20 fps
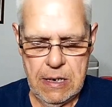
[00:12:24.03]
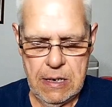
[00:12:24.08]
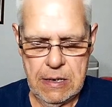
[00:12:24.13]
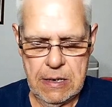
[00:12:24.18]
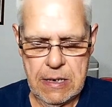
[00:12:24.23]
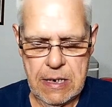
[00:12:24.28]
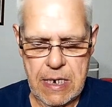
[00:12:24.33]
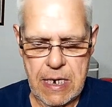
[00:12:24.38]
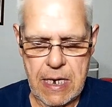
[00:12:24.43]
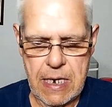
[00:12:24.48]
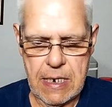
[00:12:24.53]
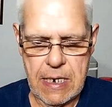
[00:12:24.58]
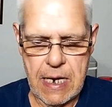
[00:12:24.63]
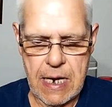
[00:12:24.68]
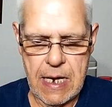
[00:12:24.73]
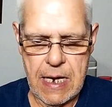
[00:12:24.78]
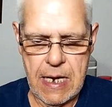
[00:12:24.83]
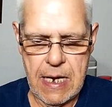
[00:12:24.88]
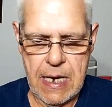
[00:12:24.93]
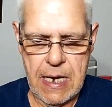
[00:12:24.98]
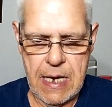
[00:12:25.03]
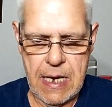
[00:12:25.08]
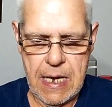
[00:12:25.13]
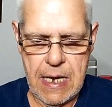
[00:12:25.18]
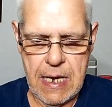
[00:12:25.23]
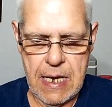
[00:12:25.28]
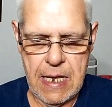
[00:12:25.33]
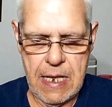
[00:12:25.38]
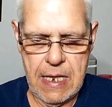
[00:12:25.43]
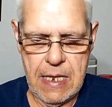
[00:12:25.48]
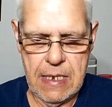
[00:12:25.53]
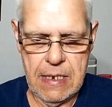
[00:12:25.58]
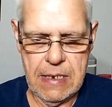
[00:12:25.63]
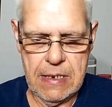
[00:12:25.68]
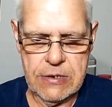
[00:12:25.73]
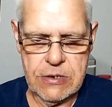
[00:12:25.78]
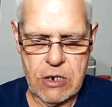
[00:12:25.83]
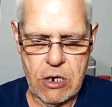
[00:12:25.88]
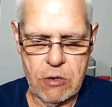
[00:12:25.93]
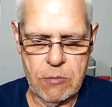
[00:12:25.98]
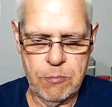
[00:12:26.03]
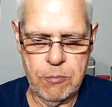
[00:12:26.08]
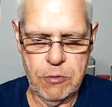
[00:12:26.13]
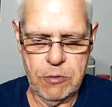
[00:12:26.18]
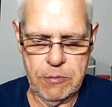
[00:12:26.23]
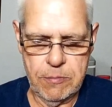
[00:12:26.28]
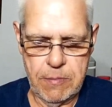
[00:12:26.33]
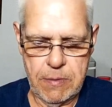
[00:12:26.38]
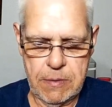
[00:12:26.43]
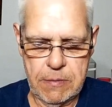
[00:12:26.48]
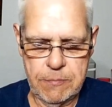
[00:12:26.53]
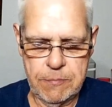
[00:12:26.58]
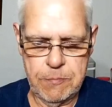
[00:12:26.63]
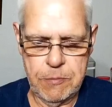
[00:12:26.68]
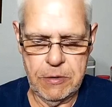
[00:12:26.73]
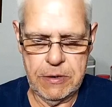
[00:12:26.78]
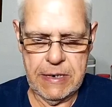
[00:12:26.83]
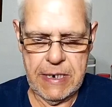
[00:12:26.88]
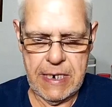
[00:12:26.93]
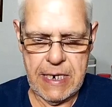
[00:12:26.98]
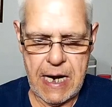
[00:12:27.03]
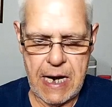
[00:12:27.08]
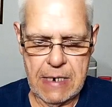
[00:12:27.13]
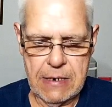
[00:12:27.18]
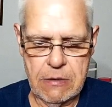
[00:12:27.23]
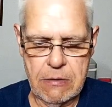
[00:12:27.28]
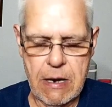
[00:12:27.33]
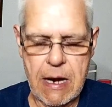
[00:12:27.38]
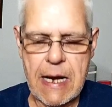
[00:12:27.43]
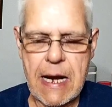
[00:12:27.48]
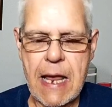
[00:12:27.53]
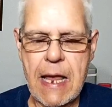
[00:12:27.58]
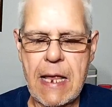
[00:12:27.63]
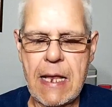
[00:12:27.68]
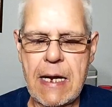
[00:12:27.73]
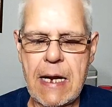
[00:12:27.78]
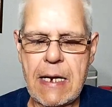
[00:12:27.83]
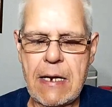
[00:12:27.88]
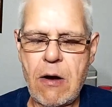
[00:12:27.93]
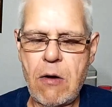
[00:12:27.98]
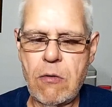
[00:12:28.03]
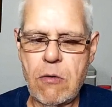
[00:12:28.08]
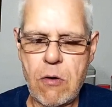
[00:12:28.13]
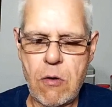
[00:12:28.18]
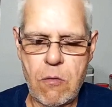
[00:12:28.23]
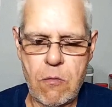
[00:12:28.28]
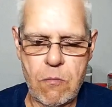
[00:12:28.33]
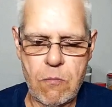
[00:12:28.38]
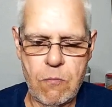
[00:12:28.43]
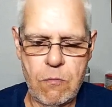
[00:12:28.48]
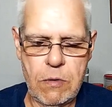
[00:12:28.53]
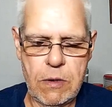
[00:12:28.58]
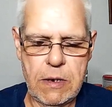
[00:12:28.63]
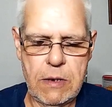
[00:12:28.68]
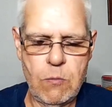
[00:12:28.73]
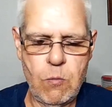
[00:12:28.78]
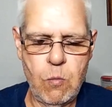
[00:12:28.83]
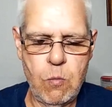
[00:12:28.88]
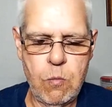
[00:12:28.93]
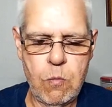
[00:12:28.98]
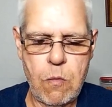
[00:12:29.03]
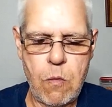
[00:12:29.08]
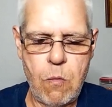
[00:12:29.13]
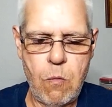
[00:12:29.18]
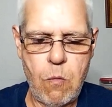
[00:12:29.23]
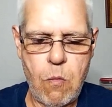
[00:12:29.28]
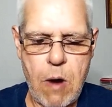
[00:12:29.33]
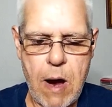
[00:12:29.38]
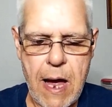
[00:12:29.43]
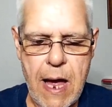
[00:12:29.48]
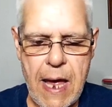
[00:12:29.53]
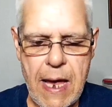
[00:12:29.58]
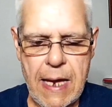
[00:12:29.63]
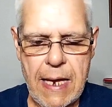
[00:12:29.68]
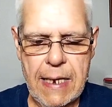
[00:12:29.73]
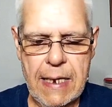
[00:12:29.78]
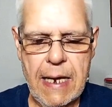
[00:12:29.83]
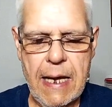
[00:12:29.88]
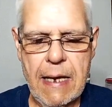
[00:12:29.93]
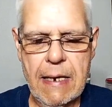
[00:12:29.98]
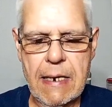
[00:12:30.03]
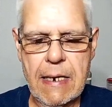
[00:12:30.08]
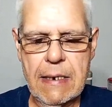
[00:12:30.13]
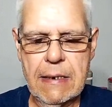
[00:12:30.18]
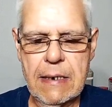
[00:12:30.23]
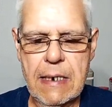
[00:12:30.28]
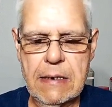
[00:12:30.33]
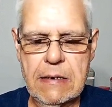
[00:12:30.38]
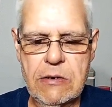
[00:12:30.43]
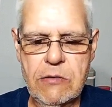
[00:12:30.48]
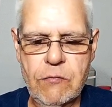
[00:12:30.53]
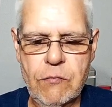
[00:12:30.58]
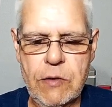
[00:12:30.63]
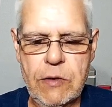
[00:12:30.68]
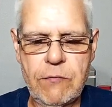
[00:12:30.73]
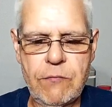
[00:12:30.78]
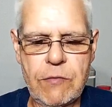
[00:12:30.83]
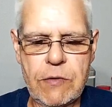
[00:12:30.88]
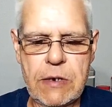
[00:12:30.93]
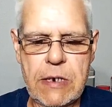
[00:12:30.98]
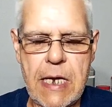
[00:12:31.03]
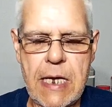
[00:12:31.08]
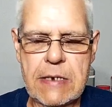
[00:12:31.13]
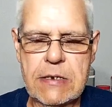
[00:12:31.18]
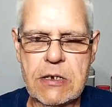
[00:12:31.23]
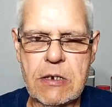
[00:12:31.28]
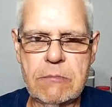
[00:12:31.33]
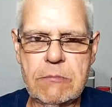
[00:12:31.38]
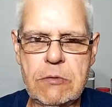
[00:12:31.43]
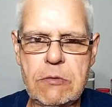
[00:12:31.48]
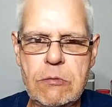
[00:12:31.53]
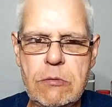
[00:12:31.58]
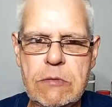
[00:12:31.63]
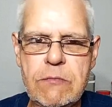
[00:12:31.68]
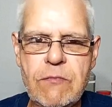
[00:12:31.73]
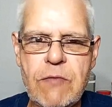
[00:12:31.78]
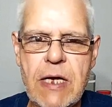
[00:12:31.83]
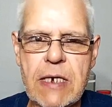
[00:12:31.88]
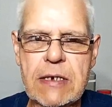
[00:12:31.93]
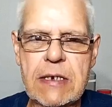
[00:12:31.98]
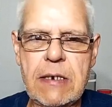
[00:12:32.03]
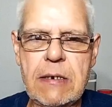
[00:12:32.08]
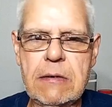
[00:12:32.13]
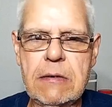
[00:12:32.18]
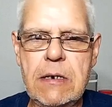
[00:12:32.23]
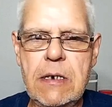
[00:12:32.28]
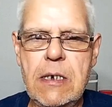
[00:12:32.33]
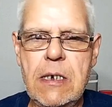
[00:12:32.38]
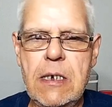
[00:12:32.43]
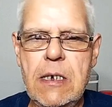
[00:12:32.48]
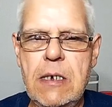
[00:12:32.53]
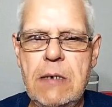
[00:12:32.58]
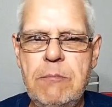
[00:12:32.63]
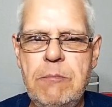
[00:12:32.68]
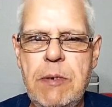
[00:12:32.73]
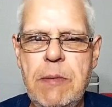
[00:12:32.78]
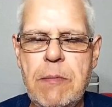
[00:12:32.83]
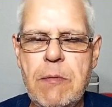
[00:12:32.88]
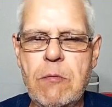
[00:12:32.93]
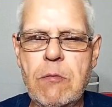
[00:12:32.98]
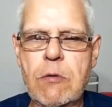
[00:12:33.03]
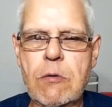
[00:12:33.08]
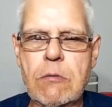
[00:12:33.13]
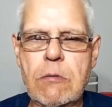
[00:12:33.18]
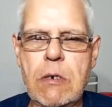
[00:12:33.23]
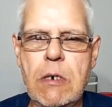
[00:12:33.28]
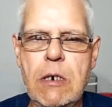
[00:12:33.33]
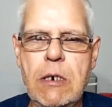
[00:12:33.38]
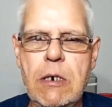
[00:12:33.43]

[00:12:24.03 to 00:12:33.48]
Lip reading: that they started putting that on there, and I don't really know why. I got this funny feeling it had something to do with the fact that people were,